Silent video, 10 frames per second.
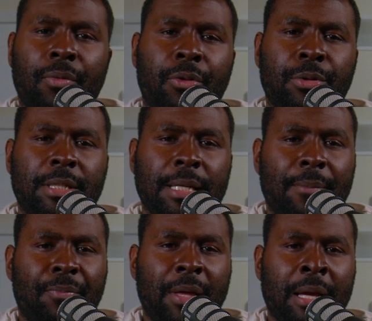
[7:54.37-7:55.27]
There's
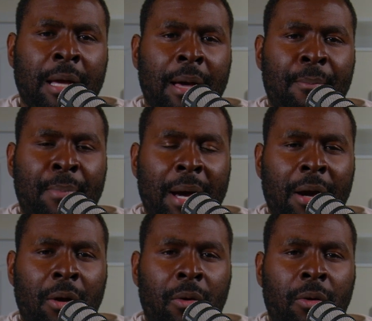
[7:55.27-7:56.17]
something
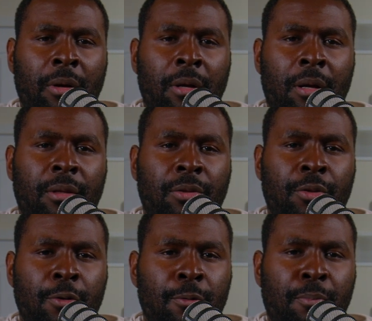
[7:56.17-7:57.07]
about
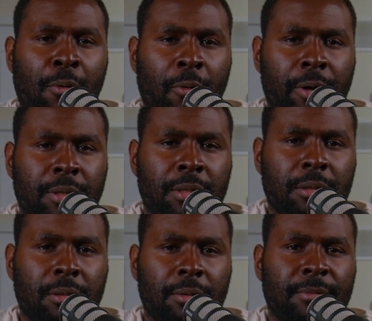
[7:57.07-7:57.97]
2
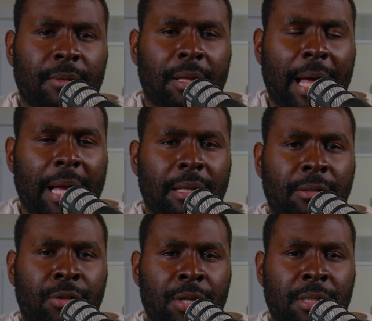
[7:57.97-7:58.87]
ports that
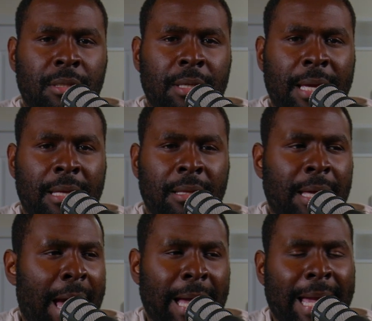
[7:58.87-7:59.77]
just I